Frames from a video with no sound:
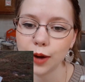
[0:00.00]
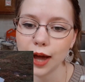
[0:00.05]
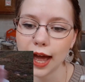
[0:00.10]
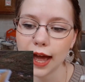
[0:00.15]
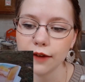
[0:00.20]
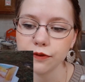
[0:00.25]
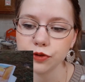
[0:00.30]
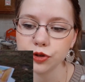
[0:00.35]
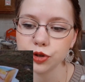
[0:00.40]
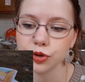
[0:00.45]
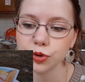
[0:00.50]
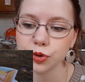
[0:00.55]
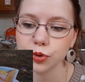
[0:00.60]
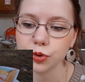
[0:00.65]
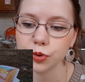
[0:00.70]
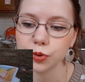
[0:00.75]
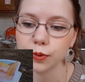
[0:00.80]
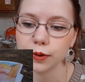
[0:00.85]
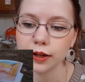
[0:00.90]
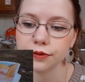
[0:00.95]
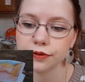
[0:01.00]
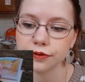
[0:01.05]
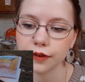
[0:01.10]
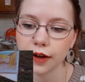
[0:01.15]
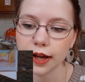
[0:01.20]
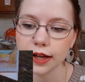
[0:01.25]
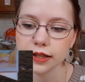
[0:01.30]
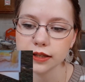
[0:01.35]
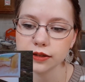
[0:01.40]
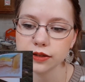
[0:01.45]
have to
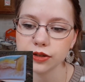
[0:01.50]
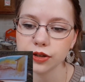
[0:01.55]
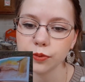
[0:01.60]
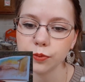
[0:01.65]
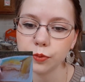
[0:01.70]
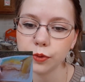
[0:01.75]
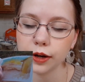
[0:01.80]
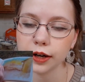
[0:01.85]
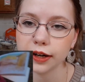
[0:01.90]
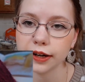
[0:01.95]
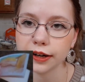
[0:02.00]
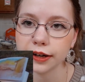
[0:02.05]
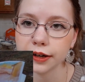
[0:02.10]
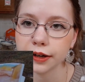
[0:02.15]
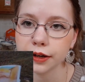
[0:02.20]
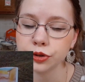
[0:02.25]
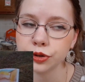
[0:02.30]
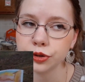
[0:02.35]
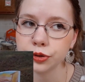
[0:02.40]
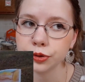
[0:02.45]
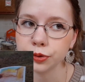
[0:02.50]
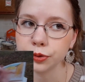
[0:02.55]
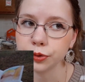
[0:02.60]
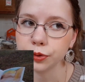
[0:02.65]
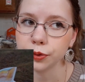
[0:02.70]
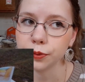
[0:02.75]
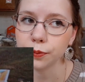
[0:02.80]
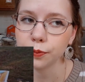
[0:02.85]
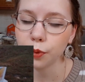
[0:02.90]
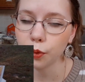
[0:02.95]
find somewhere
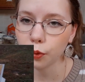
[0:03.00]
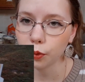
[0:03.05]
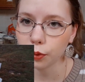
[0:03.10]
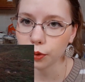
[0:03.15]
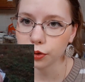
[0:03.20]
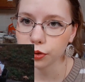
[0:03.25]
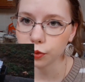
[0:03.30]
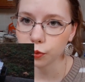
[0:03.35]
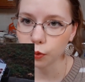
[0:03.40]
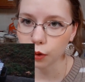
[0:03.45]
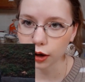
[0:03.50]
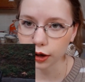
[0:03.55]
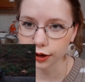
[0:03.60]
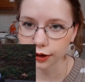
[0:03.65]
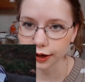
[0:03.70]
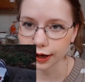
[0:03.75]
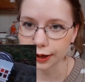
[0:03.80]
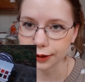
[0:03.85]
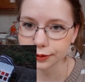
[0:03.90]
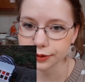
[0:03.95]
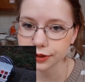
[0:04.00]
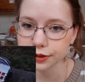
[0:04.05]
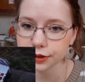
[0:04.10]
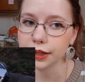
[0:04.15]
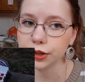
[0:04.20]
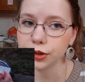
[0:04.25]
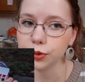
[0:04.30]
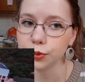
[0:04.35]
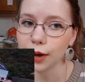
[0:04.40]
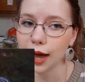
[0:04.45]
to pour the water out.
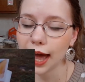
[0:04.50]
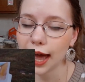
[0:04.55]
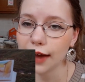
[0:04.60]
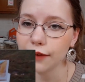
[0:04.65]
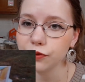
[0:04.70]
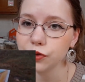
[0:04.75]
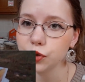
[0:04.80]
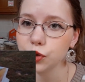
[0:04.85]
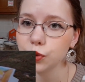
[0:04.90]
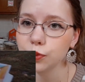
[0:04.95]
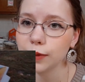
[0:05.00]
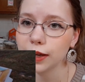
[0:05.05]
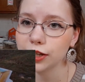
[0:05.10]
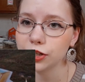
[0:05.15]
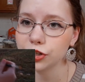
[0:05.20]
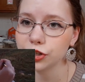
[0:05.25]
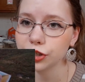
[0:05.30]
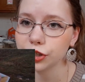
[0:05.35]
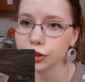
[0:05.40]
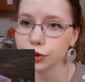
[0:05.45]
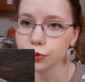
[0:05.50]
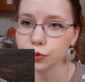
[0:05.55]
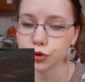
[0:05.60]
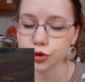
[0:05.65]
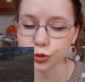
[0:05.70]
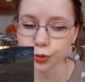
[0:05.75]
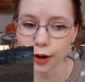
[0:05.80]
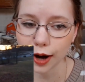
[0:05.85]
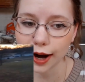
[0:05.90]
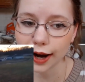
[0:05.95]
You have to make sure you
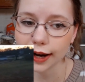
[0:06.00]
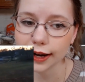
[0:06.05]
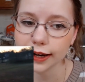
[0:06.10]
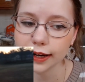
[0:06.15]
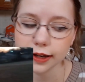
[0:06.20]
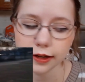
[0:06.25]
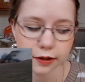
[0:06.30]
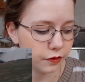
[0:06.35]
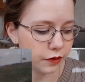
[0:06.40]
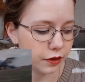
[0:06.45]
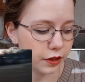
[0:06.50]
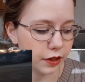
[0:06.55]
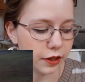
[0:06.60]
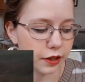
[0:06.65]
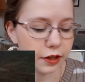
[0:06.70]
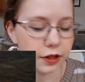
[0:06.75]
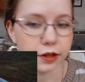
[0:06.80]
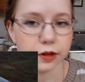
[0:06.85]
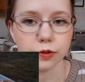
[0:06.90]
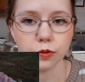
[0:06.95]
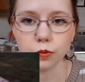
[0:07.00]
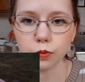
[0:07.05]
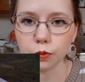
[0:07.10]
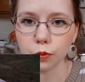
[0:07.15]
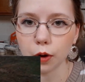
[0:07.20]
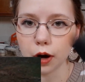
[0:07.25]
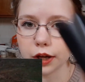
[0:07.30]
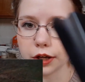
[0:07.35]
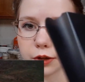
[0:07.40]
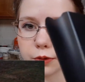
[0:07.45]
dry the
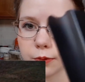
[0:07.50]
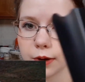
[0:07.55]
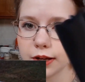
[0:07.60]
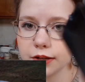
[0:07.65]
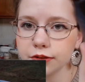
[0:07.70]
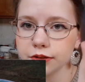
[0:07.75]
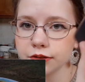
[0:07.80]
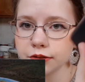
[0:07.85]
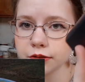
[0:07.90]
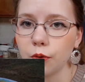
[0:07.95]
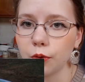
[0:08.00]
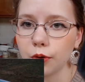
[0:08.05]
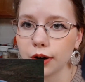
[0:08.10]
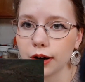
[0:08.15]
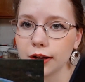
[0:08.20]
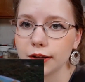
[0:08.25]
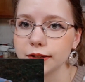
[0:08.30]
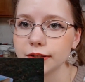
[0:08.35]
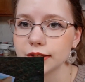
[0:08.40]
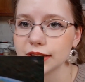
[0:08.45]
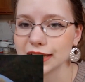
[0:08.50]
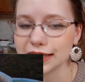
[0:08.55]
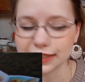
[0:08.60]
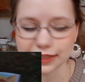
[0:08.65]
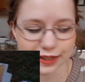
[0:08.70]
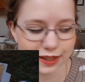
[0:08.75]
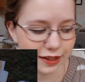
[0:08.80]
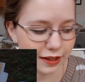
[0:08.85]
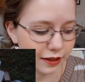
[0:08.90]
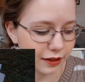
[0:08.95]
water wells, or else
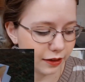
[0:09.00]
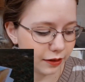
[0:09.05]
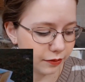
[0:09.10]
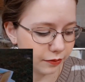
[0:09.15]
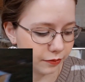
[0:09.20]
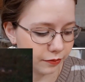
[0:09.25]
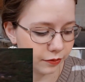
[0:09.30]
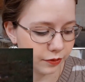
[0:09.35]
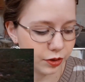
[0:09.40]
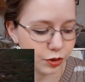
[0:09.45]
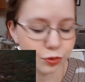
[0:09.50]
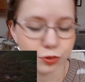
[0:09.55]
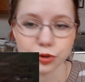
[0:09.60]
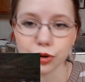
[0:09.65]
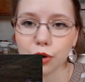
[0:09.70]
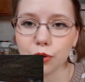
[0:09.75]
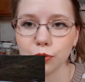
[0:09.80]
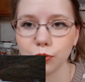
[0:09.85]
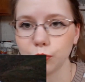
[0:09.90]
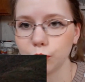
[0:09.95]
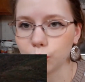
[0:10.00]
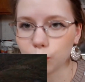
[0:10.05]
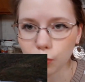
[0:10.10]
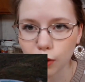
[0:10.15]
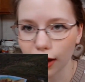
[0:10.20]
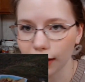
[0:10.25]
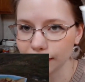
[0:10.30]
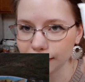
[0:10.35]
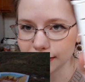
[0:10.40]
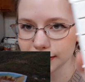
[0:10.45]
you don't
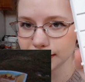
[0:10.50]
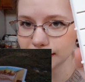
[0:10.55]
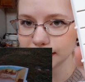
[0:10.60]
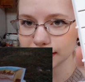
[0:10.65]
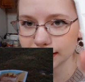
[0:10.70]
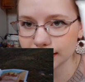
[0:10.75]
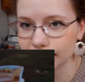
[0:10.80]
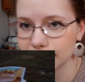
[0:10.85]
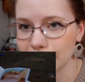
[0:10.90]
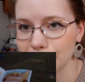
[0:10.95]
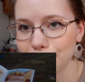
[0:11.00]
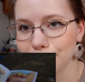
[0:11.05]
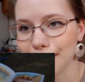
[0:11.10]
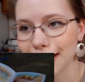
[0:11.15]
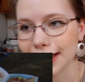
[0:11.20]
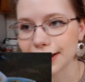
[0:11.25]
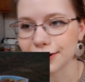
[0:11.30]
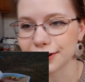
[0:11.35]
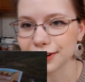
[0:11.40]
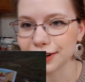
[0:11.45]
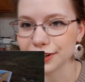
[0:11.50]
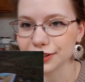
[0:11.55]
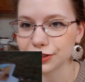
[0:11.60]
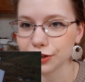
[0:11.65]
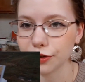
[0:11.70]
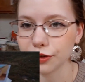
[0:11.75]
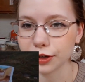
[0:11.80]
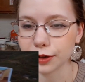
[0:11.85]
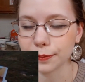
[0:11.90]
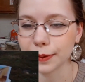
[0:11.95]
want this to stay wet, or else
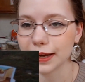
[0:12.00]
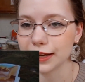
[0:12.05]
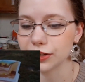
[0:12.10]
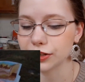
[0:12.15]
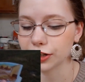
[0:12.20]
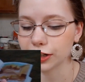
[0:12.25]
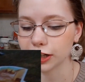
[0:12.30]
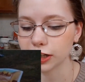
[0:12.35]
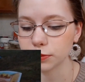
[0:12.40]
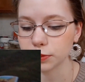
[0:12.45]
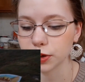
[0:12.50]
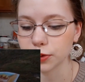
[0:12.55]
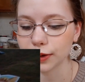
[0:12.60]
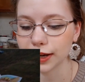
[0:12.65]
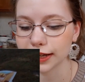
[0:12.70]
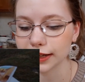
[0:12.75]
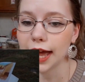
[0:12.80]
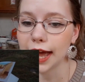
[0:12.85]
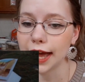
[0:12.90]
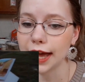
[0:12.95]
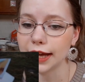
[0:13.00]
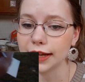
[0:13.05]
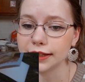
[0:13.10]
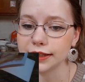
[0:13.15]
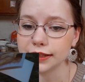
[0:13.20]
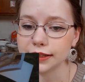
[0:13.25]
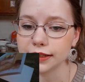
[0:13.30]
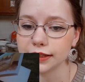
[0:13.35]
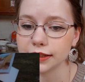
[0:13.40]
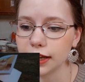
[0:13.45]
all your paints are gonna be wet.
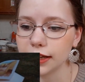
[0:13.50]
And